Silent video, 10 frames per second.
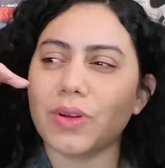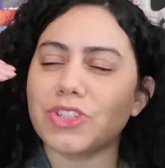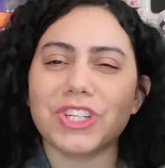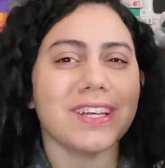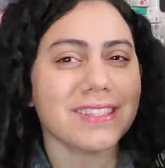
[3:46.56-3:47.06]

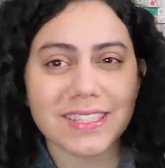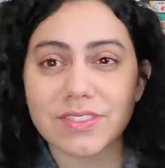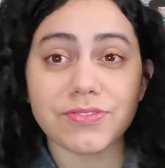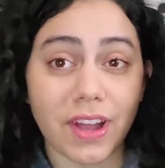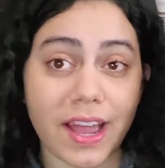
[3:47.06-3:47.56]

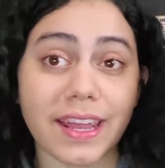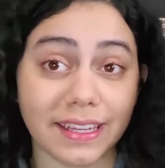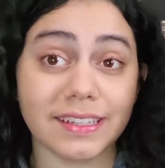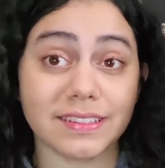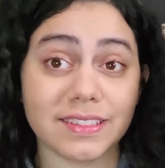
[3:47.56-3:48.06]

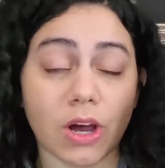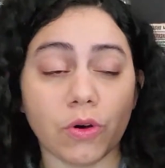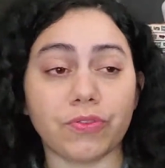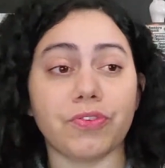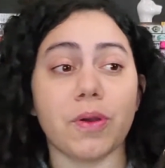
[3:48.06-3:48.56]
justifying
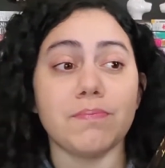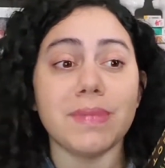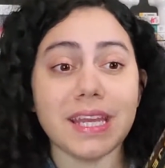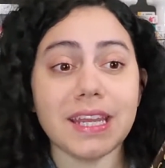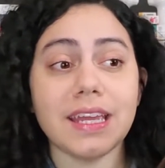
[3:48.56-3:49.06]
itself,
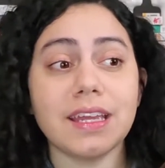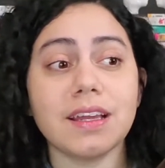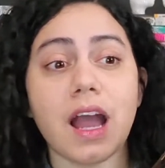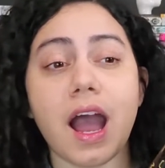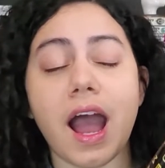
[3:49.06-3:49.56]
meaning
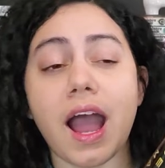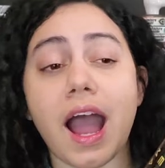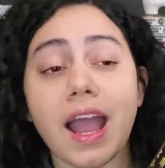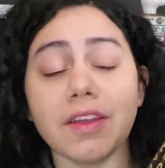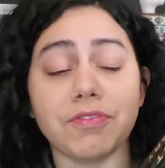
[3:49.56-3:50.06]

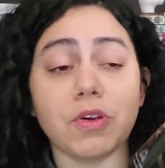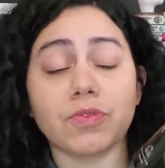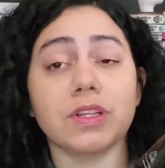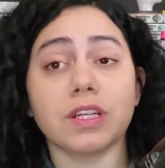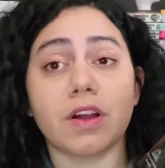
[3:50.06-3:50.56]
I felt
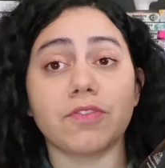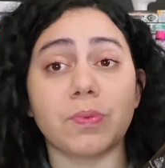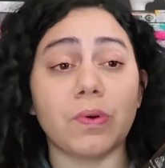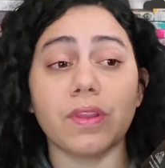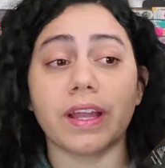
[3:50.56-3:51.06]
really
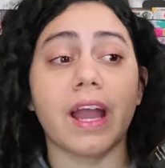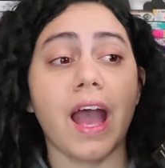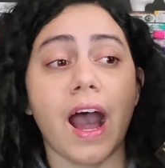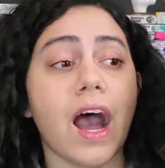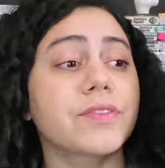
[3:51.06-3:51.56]
comfortable. Like
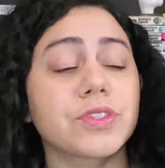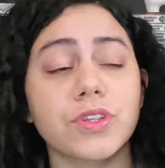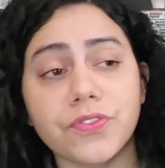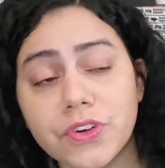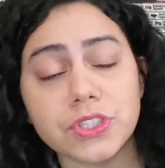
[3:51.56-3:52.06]
after
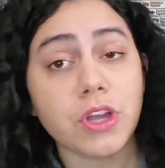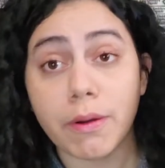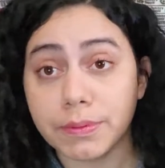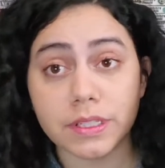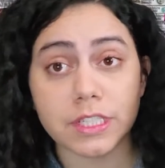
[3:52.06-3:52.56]
the first
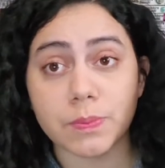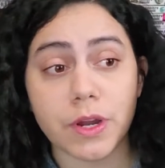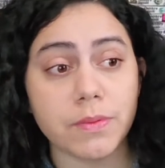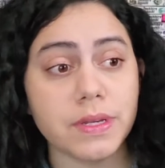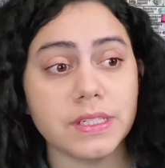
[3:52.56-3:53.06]
couple
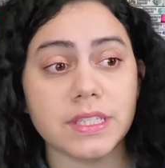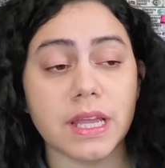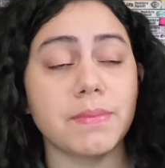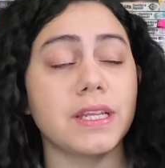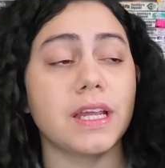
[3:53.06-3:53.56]
experiments, I
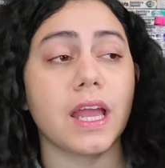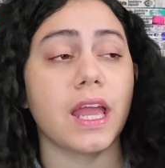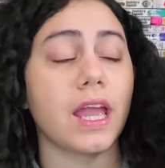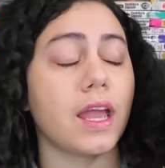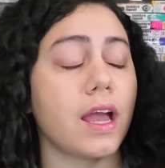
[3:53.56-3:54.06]
mean,
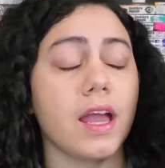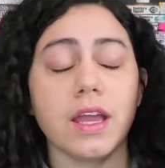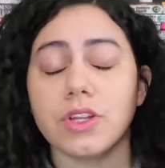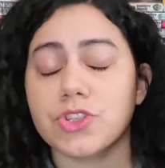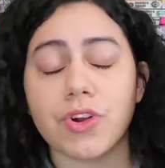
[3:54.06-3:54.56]

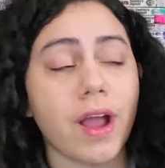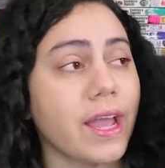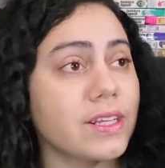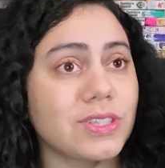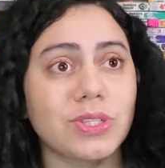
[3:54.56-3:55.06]

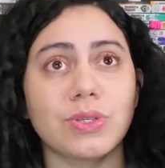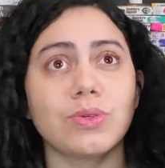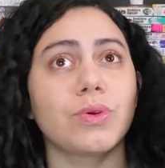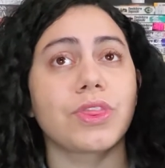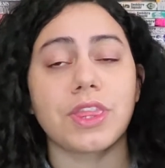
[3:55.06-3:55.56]
trying
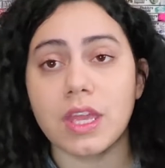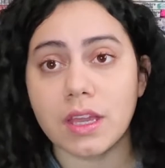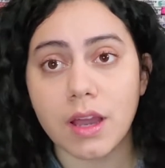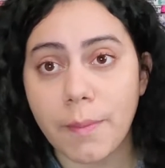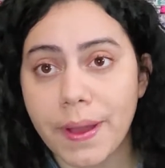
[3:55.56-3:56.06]
to
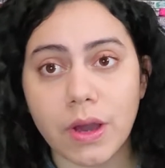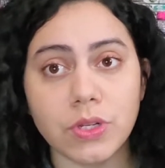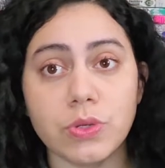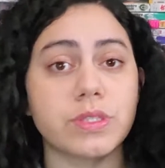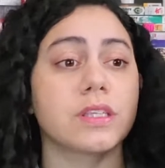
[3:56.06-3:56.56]
think about
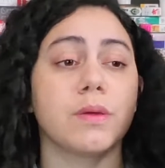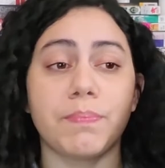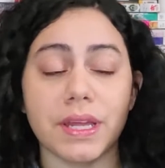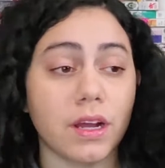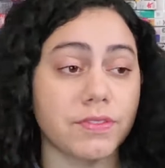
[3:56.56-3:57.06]
using the
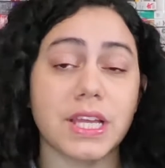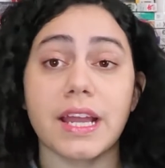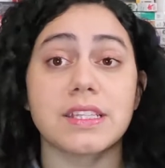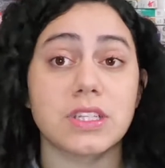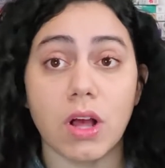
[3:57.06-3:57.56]
bit of
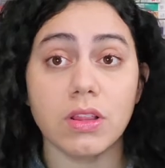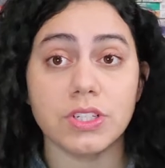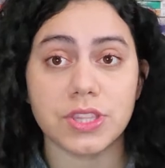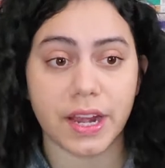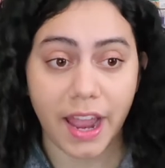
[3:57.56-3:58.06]
science
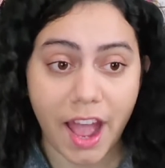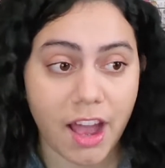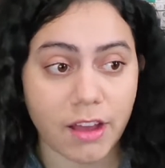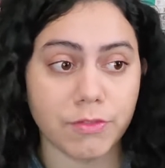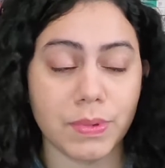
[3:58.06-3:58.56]
knowledge that I
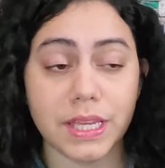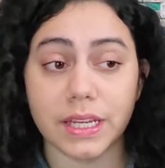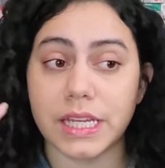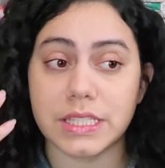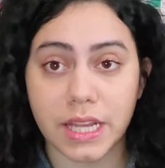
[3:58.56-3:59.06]
have, being
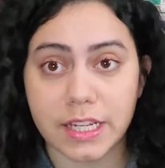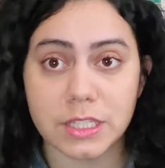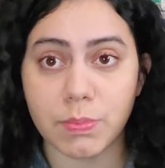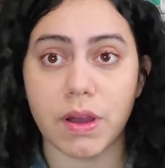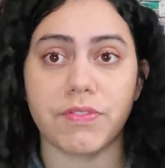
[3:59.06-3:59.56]
a science
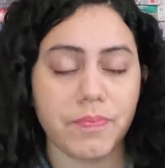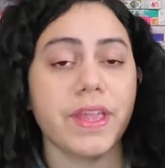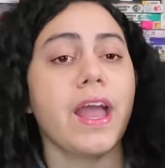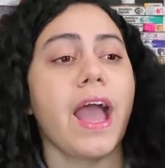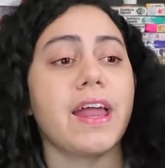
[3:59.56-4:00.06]
buff,
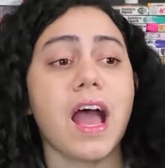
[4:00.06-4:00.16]
and